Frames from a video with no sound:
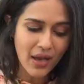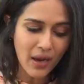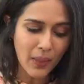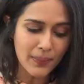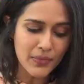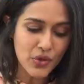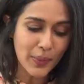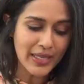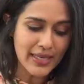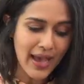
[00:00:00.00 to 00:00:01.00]
um, so
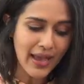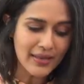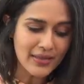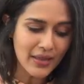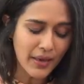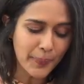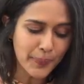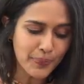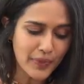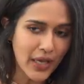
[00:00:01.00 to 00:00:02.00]
my dad
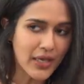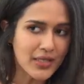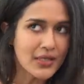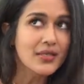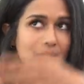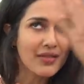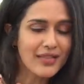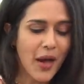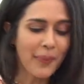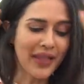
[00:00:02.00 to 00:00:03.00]
is
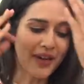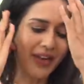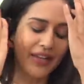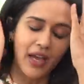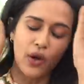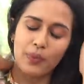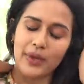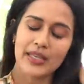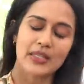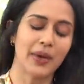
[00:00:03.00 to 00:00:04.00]
up there right now,
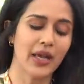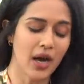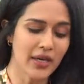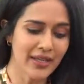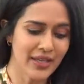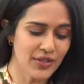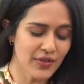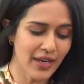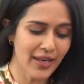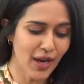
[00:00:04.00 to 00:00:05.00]
is my guardian angel
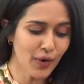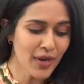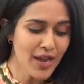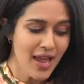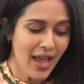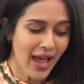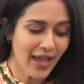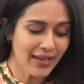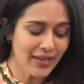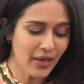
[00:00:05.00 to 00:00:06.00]
right now. Oh,
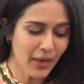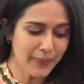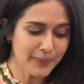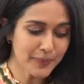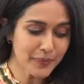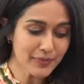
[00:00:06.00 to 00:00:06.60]
and okay. um,